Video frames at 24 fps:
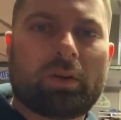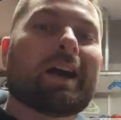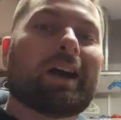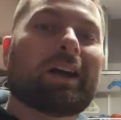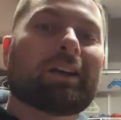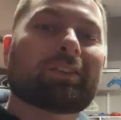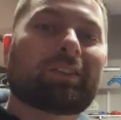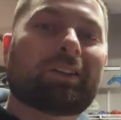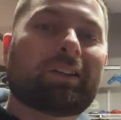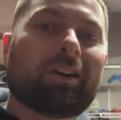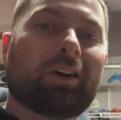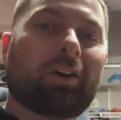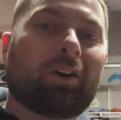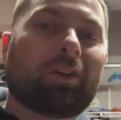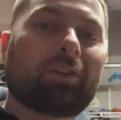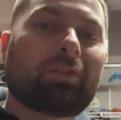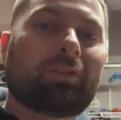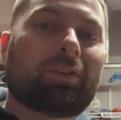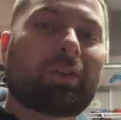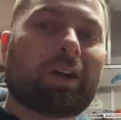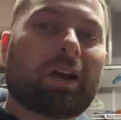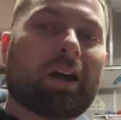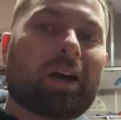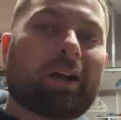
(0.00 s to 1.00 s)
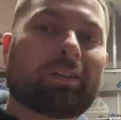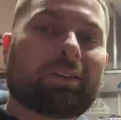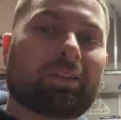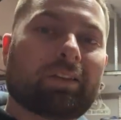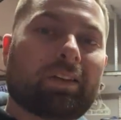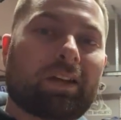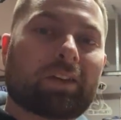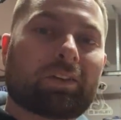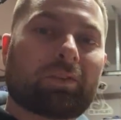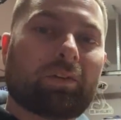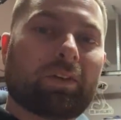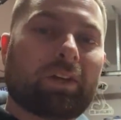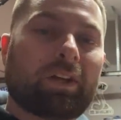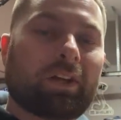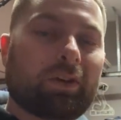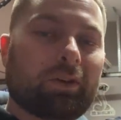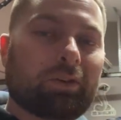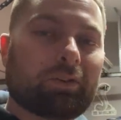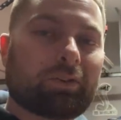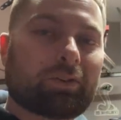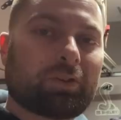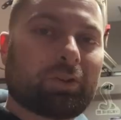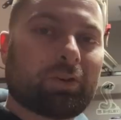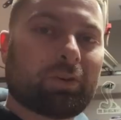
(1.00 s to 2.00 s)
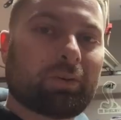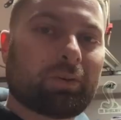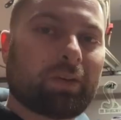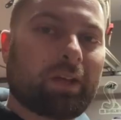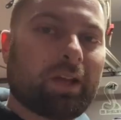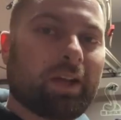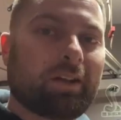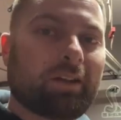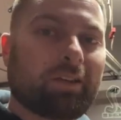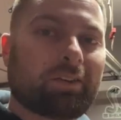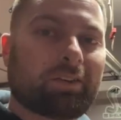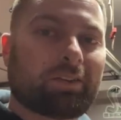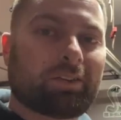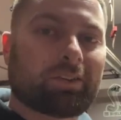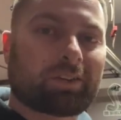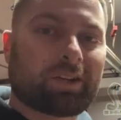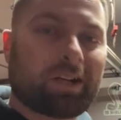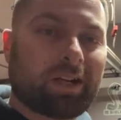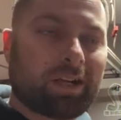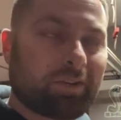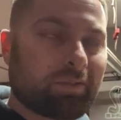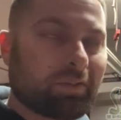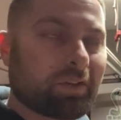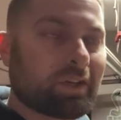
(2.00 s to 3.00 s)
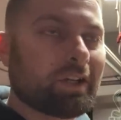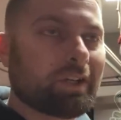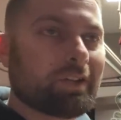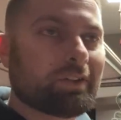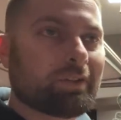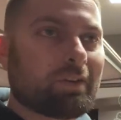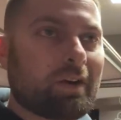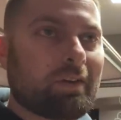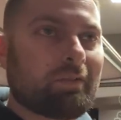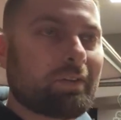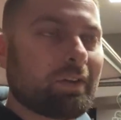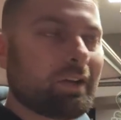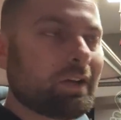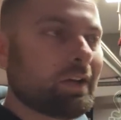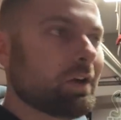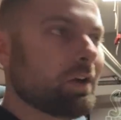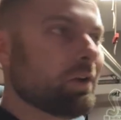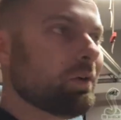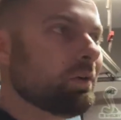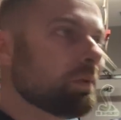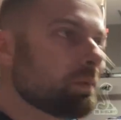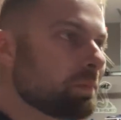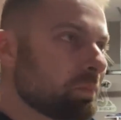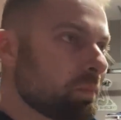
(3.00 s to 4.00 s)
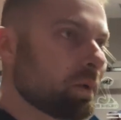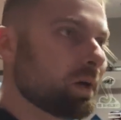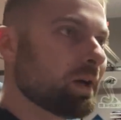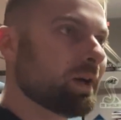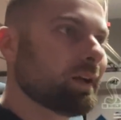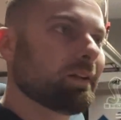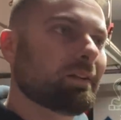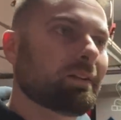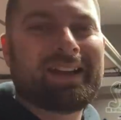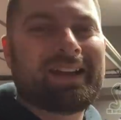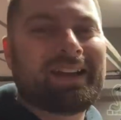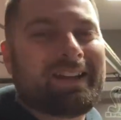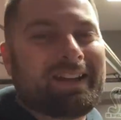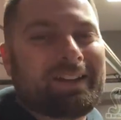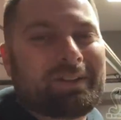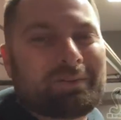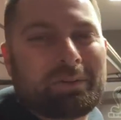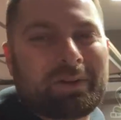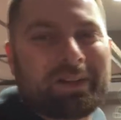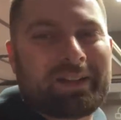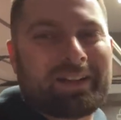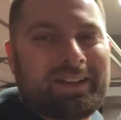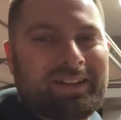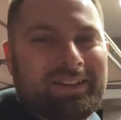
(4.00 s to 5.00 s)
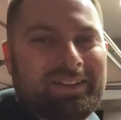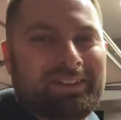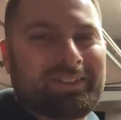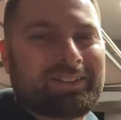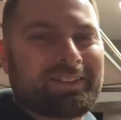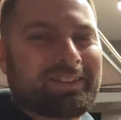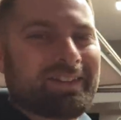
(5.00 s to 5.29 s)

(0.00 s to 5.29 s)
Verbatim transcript: I'll see all of you guys in the next video. So yeah, I know this is kind of a cut and dry video, but it is what it is.